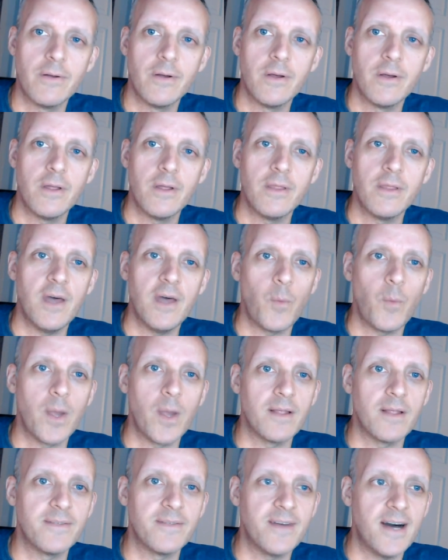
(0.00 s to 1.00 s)
than
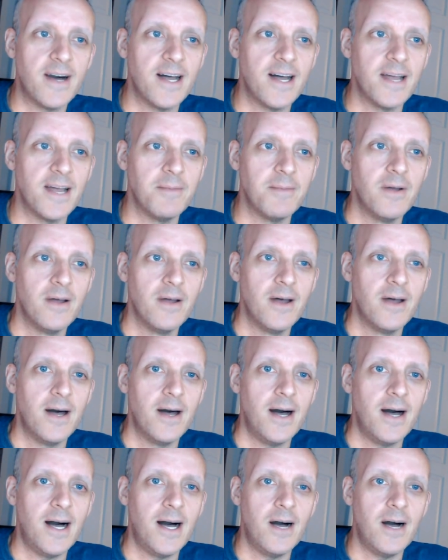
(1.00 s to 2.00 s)
Wheel of Time
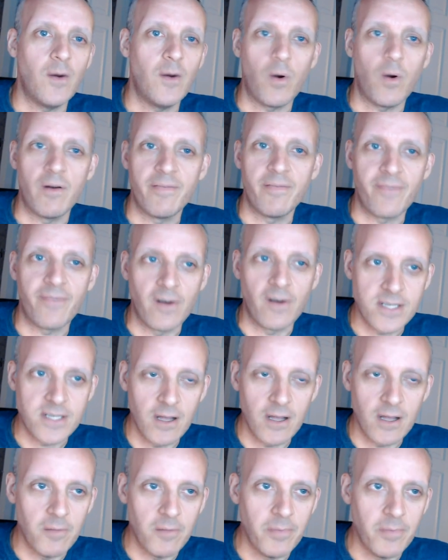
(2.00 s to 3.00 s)
uh, or a First
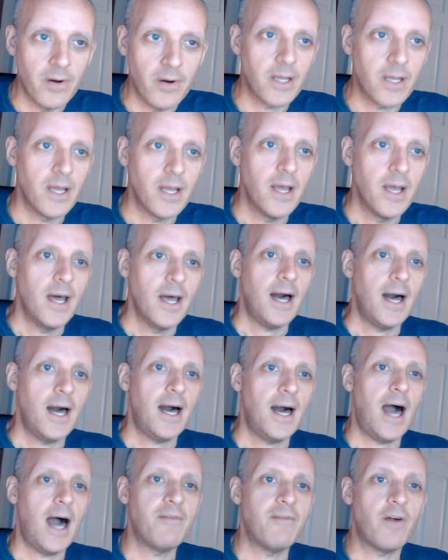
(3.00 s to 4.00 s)
Law book.
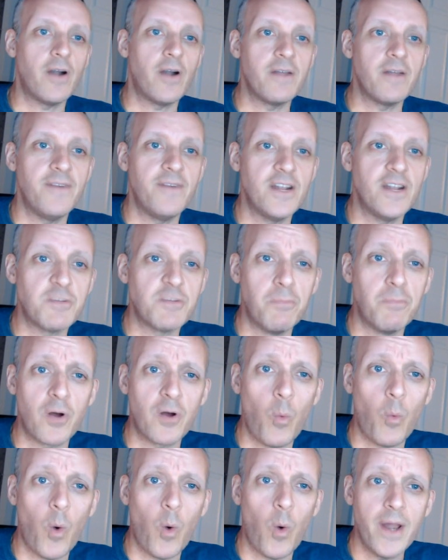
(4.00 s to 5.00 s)
Uh, I've already finished book
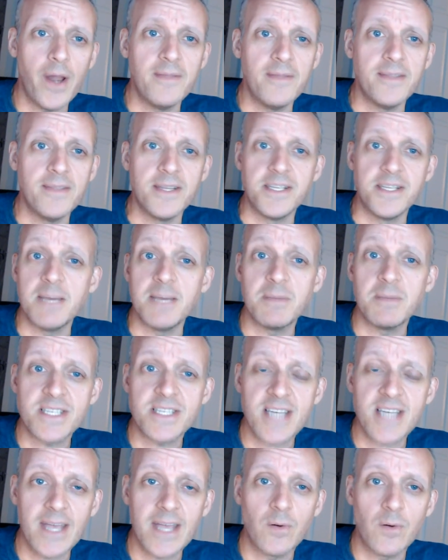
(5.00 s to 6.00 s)
one in The Demon
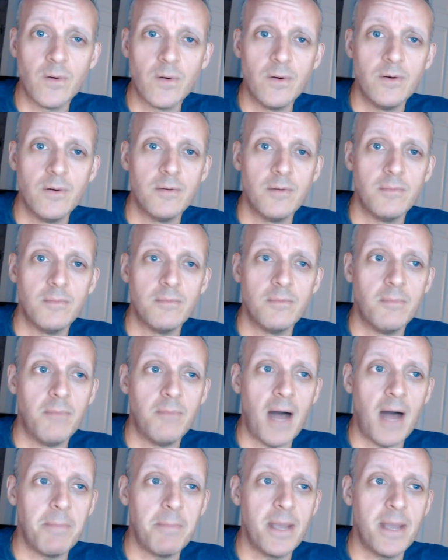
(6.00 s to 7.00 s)
Cycle
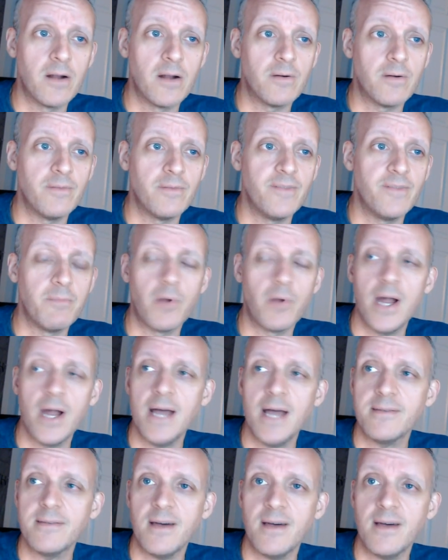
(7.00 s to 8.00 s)
by Peter V.
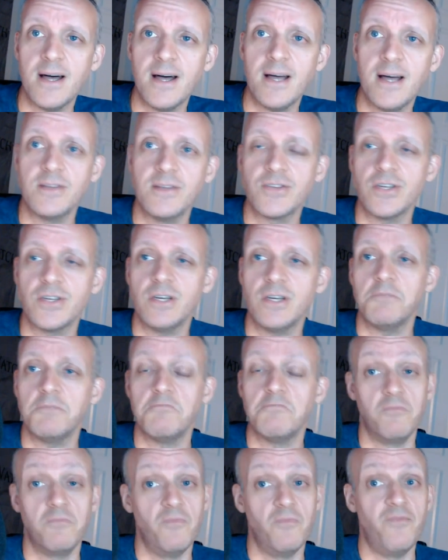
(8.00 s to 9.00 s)
Brett. Uh, it's a
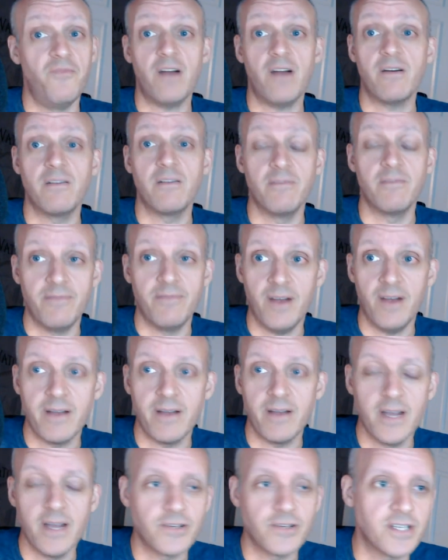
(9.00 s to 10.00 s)
very, very
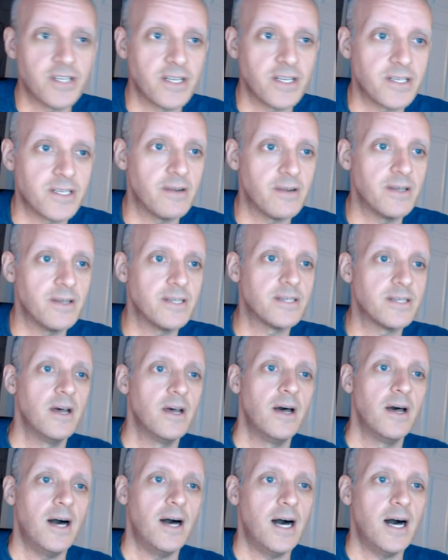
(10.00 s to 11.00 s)
interesting series
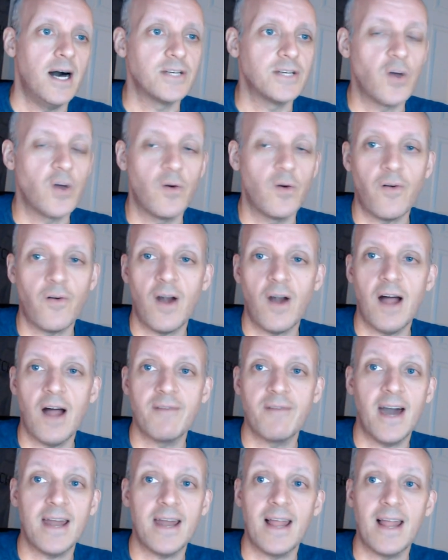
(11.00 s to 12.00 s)
uh, so far. I've
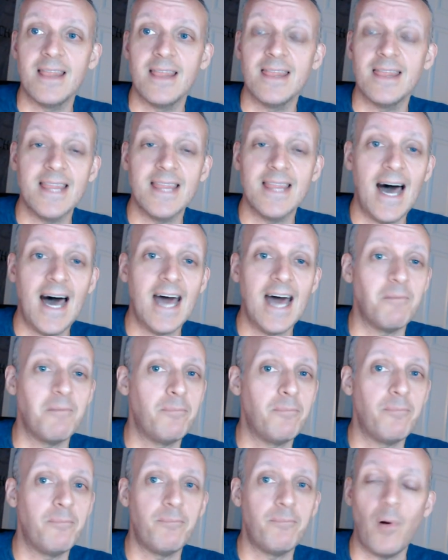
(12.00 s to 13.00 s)
gotten a lot of
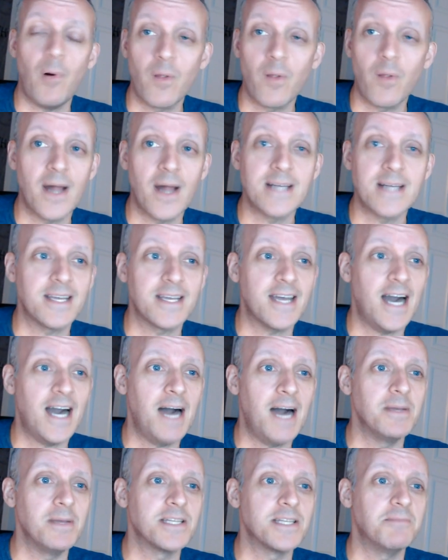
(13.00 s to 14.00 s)
polarizing
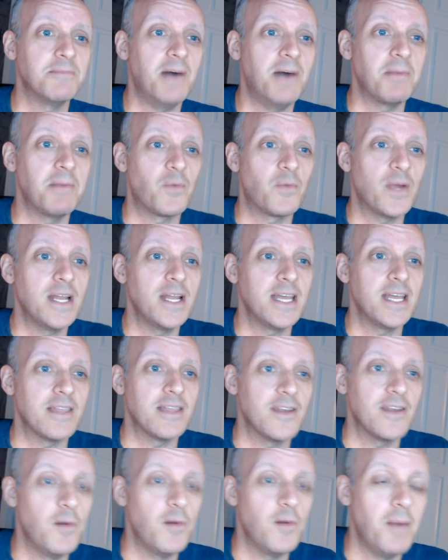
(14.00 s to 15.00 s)
comments about me reading it,
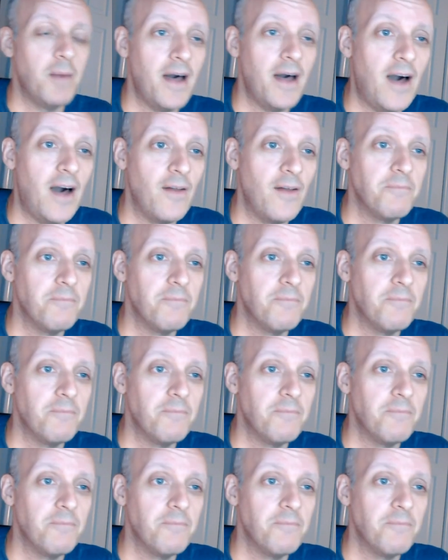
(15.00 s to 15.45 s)
though, about how